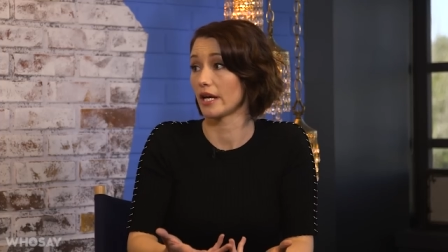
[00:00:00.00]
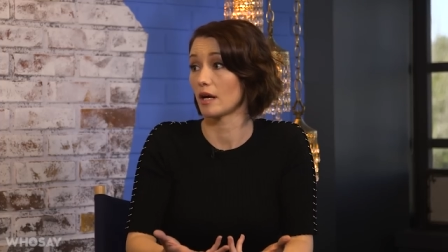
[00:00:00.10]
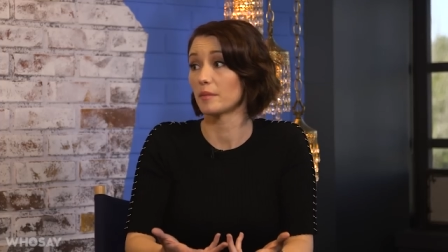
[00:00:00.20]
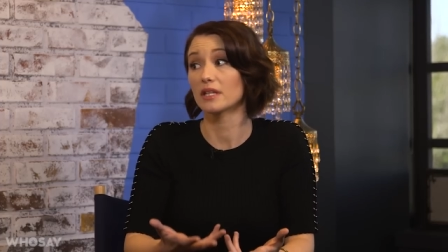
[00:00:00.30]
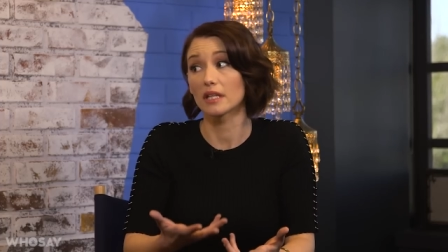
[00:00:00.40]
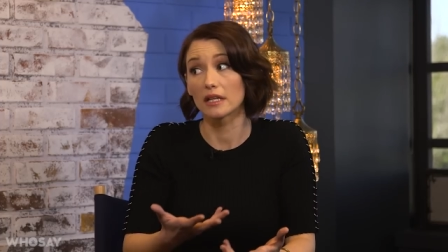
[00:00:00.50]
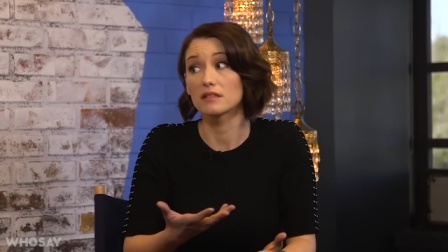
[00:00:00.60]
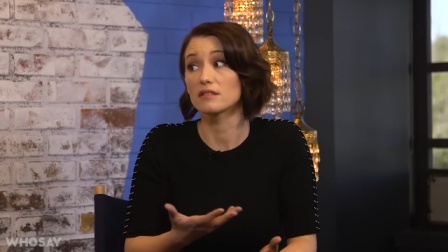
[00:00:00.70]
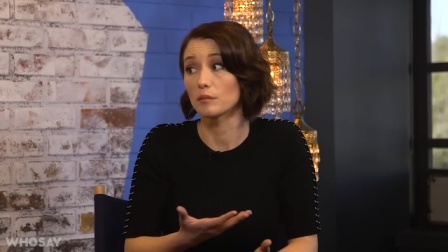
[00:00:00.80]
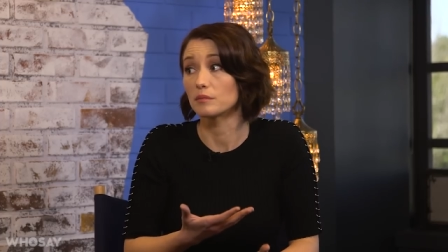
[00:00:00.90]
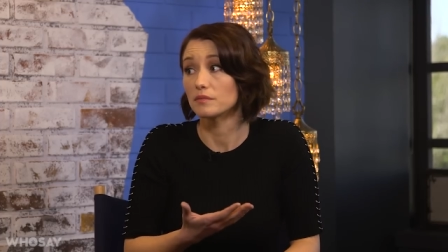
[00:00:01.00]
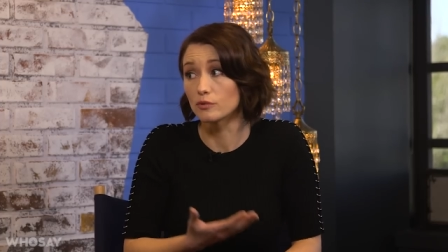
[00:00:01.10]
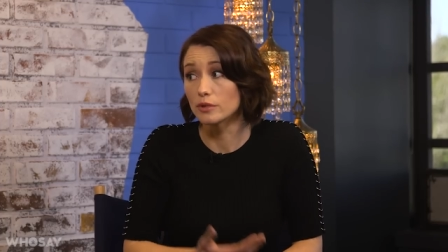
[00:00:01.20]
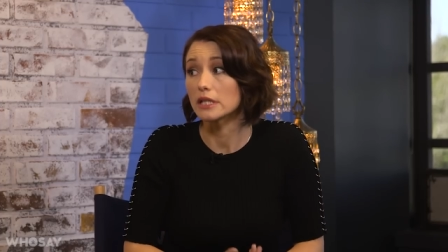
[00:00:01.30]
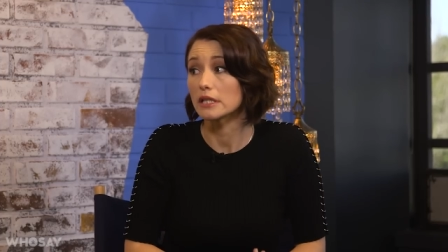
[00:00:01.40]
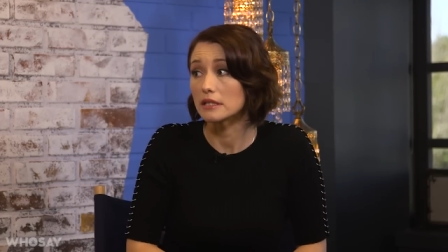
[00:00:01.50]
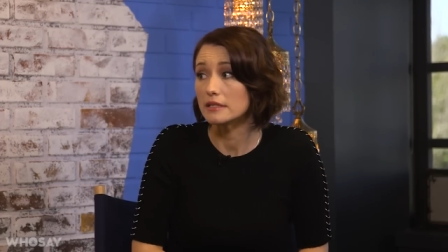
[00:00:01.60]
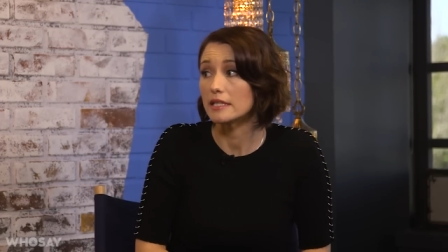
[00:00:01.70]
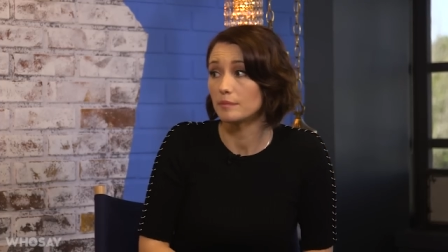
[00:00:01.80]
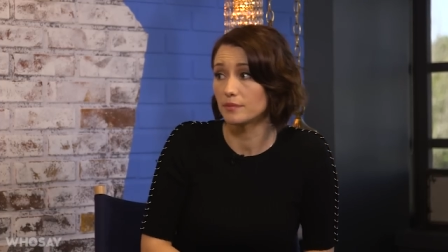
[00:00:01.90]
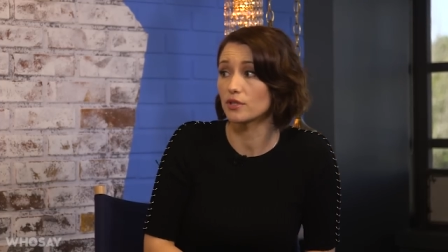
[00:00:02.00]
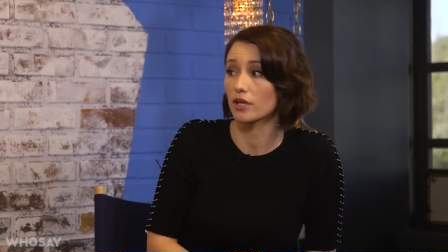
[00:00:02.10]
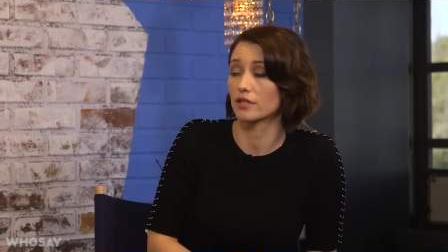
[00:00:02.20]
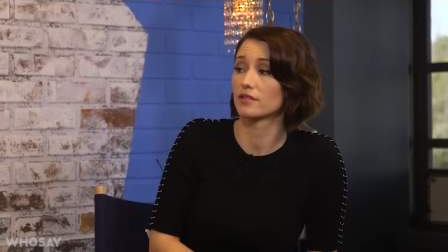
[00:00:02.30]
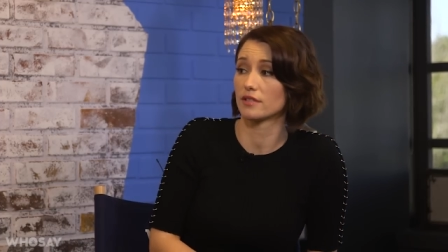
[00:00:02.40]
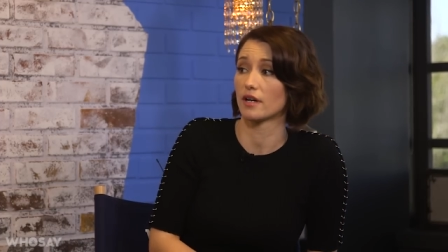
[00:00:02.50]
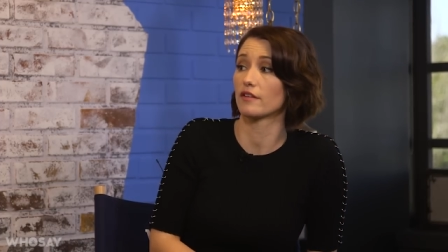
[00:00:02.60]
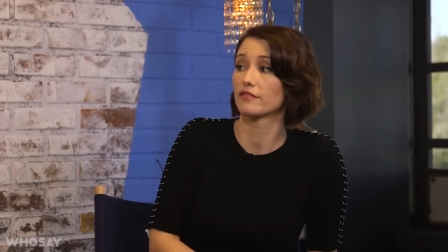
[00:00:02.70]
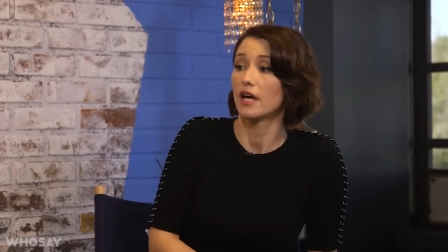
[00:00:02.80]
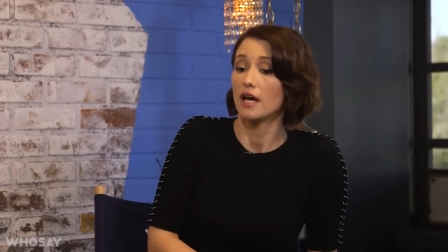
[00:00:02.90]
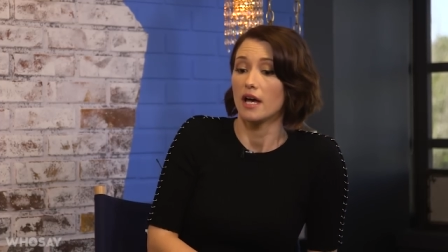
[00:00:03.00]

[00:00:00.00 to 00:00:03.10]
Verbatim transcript: And I mean like some really deep, dark right. stuff.